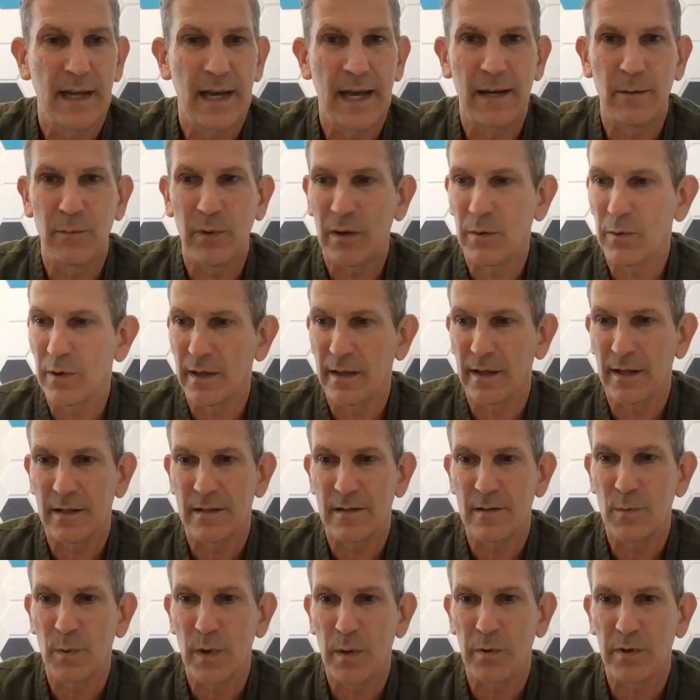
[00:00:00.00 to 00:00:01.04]
And we were
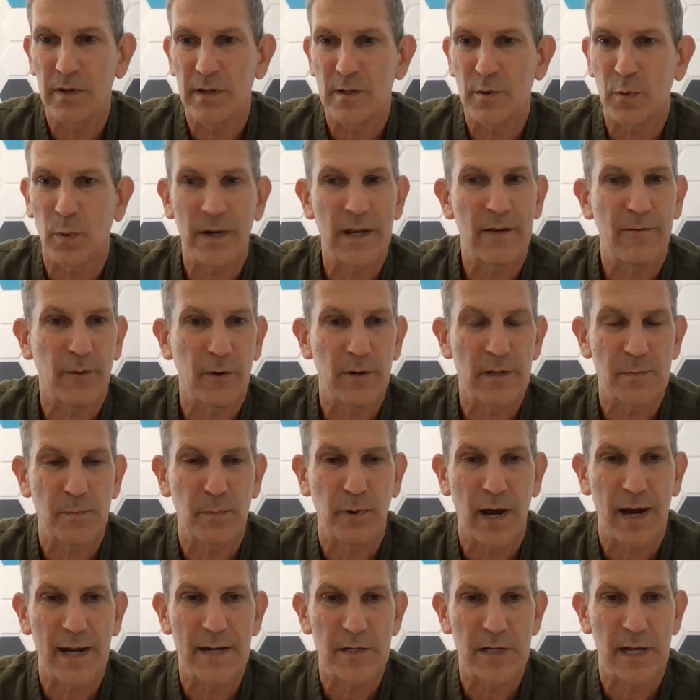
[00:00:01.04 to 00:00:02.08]
the 21st
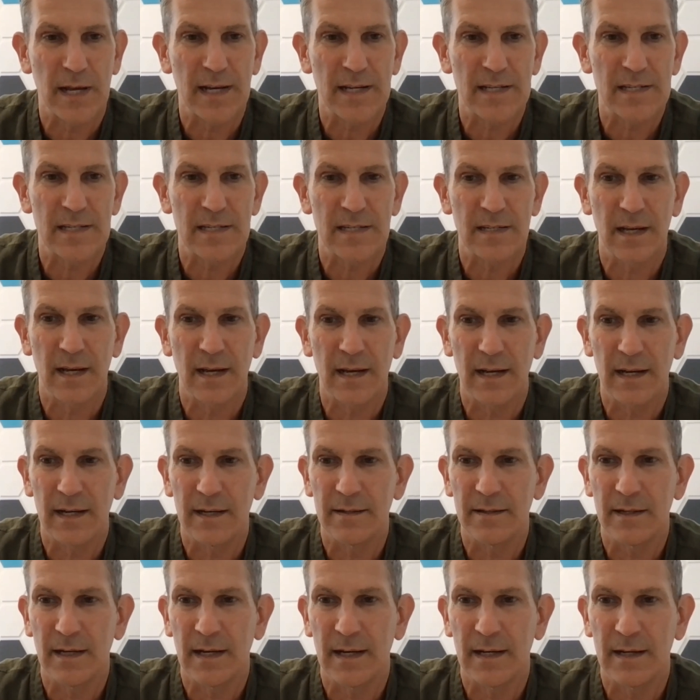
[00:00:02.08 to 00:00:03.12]
projects
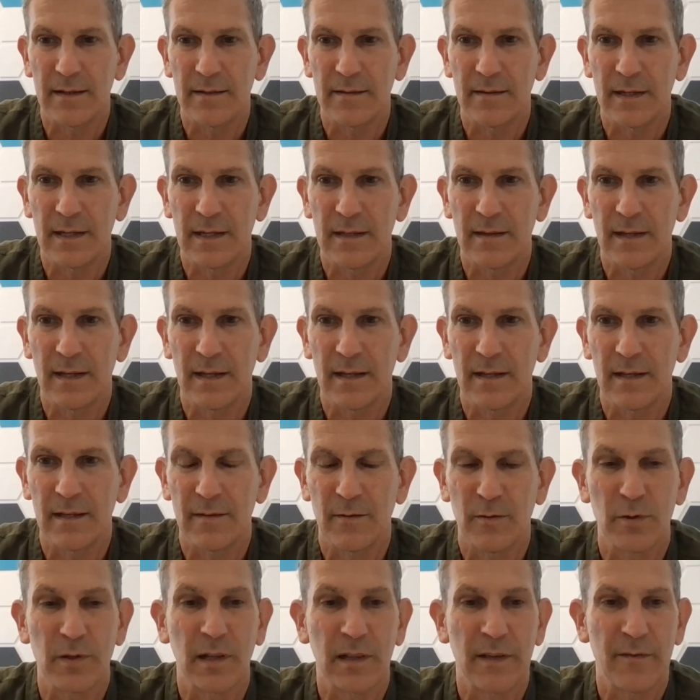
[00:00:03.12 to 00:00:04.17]

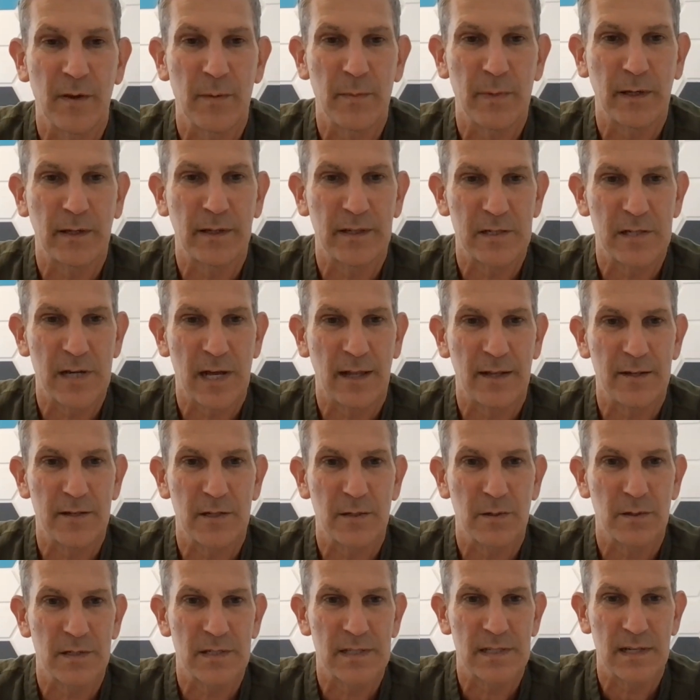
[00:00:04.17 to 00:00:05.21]
through the Living Building
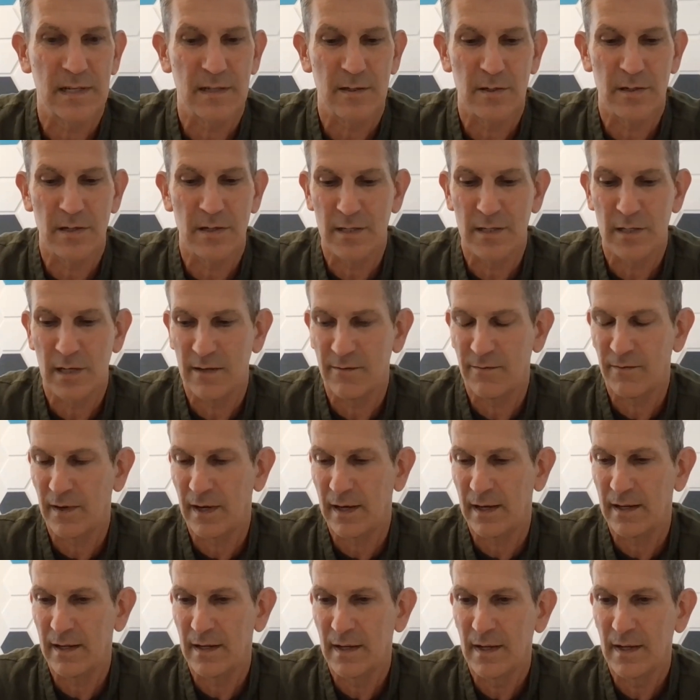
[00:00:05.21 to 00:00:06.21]
Challenge to achieve